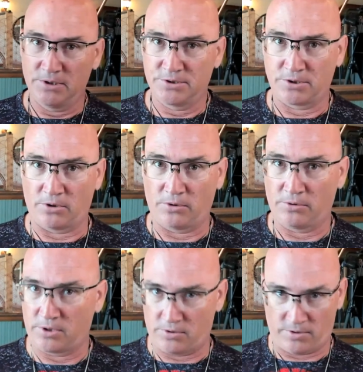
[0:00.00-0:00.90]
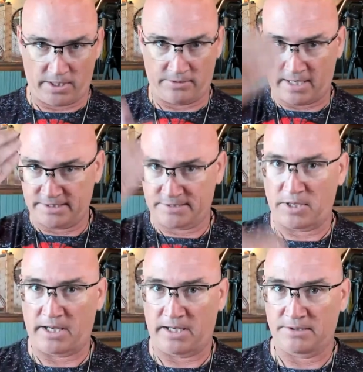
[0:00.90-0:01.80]
So you're in that
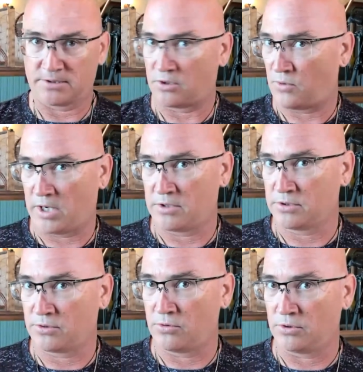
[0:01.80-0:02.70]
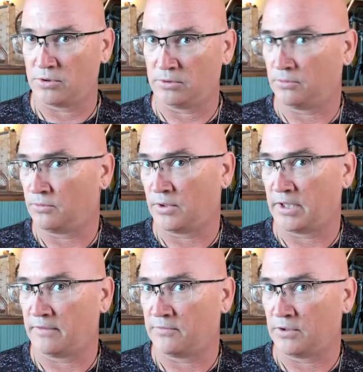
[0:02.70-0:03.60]
space, you're wearing your tool,
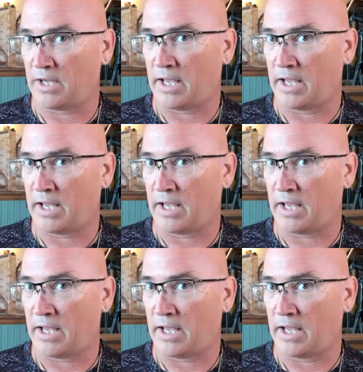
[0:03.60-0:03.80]
whatever,